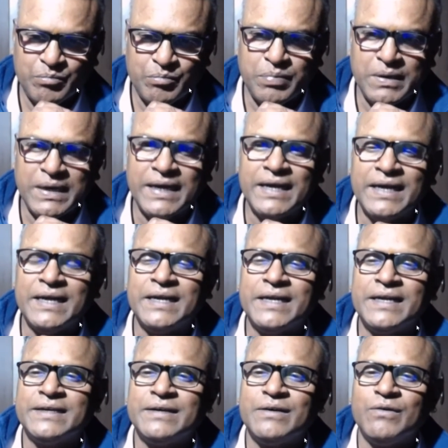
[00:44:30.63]

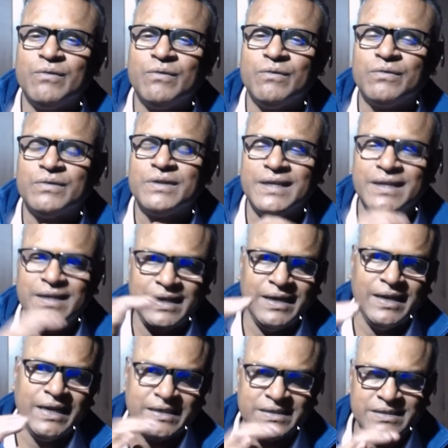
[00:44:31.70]
by or in
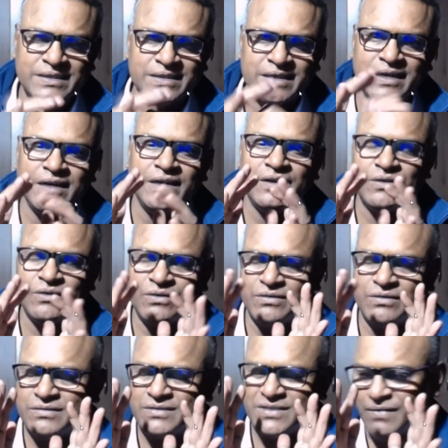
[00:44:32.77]
an accident
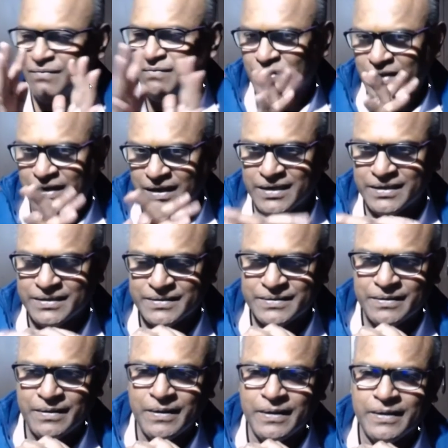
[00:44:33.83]
or somewhere,
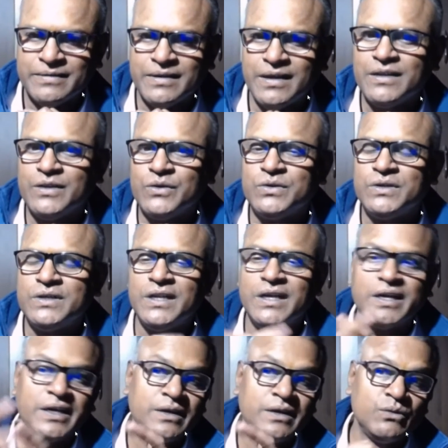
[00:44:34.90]
then you
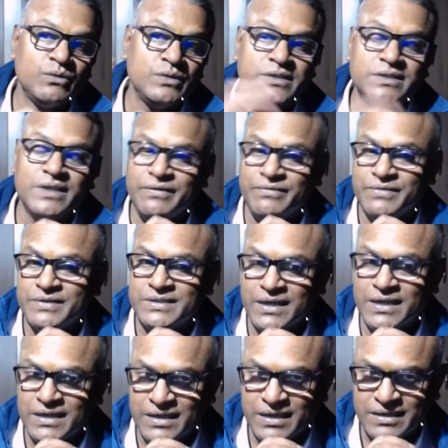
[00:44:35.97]
take it to the service
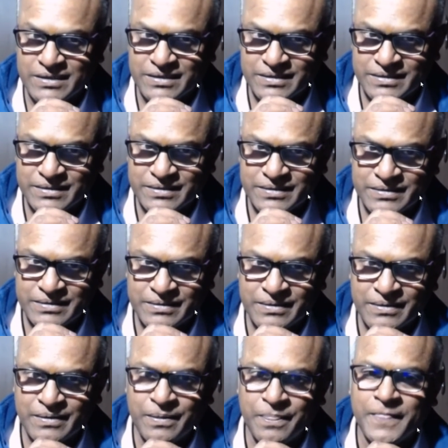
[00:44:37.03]
center,
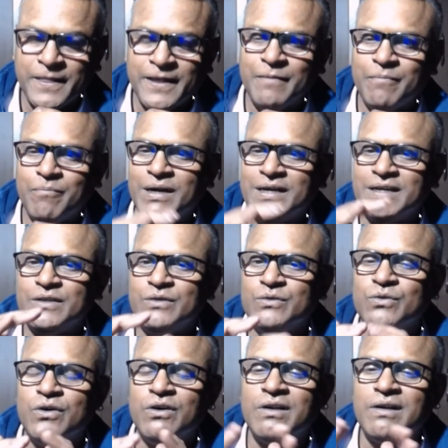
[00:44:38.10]
but
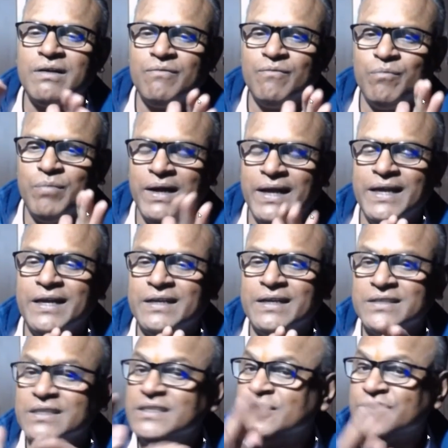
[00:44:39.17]
your bike
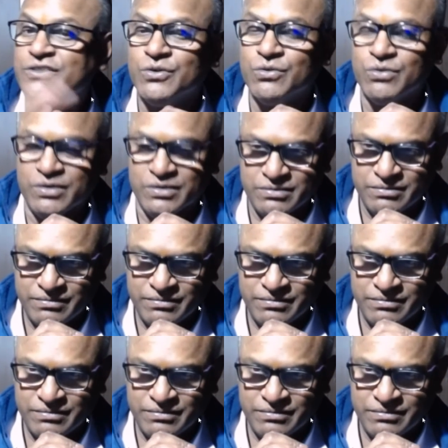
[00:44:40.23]
is insured,